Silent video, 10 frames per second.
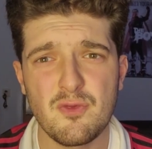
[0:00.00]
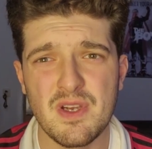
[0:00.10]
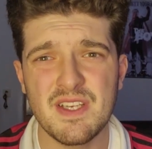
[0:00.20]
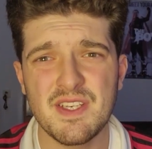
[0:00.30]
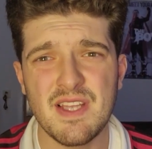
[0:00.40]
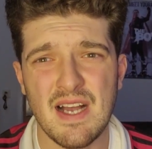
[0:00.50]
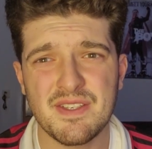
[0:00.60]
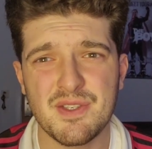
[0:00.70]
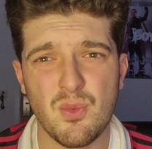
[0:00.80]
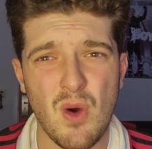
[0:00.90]
reason
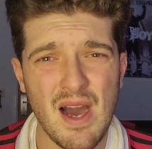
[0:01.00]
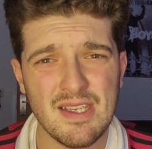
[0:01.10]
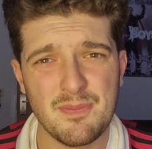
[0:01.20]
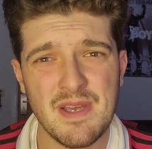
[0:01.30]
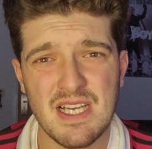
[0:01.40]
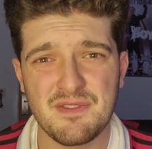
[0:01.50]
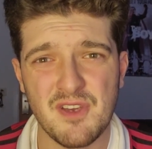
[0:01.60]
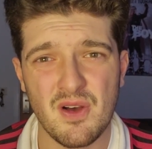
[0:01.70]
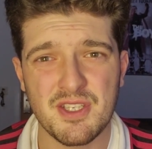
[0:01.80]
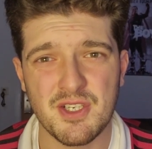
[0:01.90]
as to why the
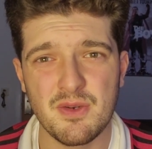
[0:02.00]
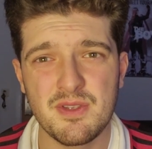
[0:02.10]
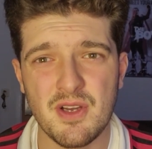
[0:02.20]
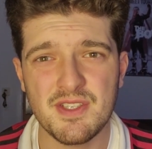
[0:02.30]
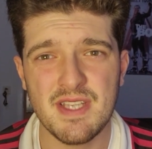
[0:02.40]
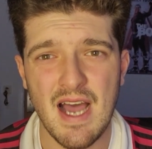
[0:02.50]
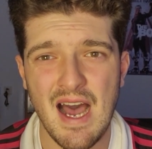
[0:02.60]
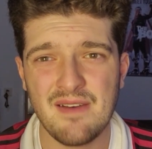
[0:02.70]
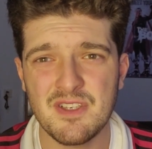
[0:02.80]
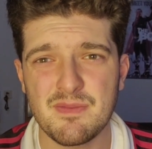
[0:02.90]
PSVR 2 doesn't
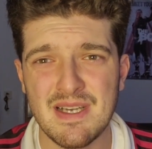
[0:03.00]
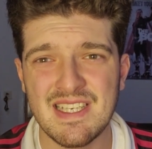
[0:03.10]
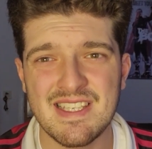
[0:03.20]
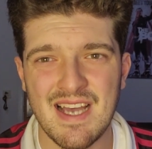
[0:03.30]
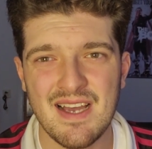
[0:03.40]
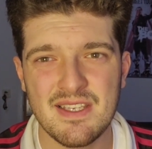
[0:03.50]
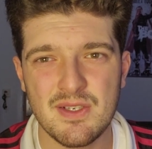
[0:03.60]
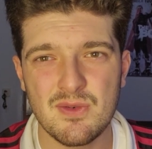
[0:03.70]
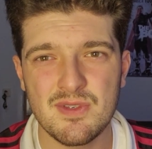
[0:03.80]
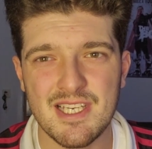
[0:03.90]
have as many
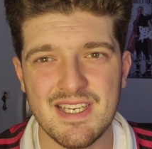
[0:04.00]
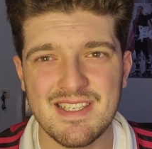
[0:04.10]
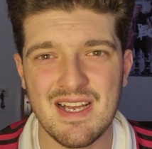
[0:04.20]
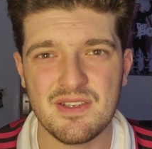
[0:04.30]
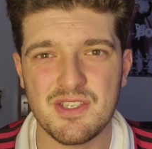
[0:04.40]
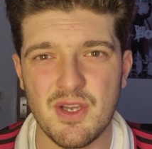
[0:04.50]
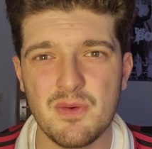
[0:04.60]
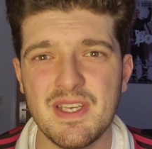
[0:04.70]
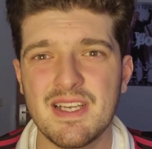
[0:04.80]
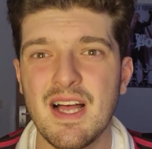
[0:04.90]
titles is that
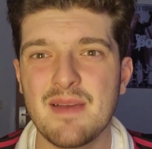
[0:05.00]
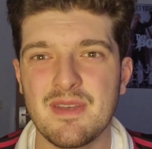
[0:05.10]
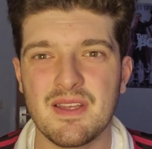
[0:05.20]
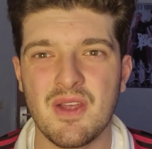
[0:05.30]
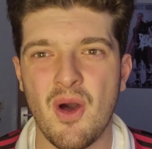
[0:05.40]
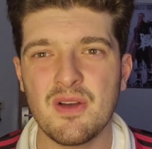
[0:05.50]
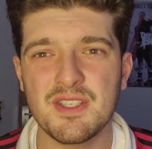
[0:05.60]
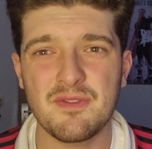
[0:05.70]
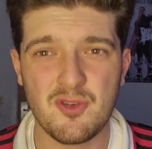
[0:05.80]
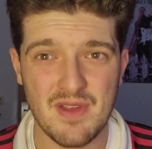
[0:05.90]
Sony claimed that the
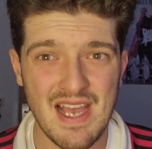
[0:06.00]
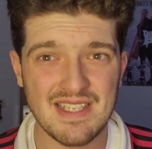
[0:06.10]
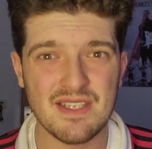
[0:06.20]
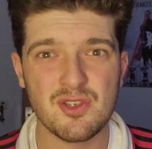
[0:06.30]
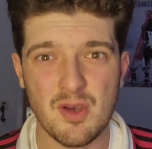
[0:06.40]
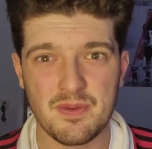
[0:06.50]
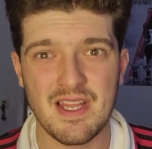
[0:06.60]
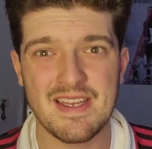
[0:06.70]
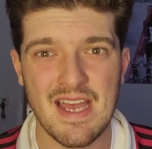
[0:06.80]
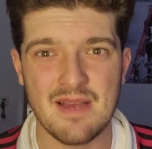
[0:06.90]
costs of creating
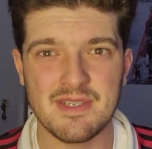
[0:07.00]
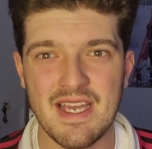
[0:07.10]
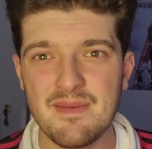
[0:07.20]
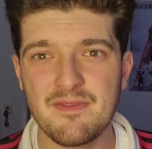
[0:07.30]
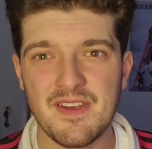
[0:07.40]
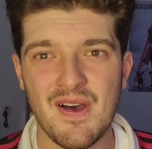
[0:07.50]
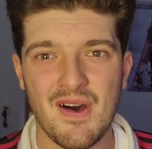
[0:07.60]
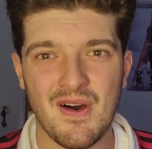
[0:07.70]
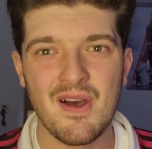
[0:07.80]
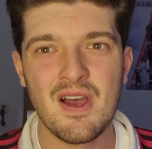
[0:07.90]
AAA games in
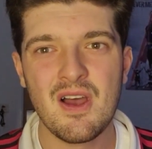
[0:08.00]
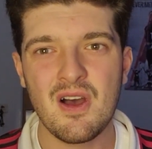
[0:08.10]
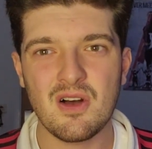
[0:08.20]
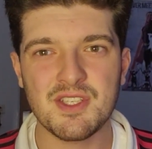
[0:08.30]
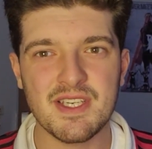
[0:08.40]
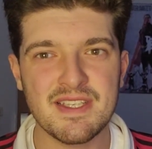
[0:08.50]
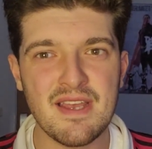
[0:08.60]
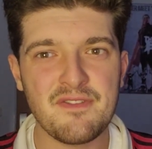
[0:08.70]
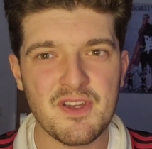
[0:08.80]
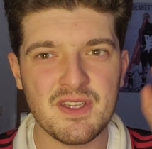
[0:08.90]
VR are
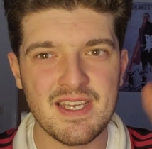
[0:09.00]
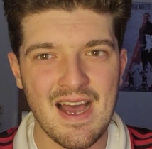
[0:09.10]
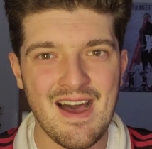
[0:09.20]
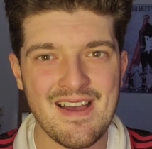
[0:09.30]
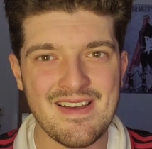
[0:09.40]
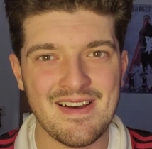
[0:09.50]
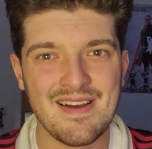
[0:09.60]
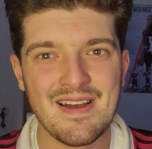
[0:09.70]
significantly higher,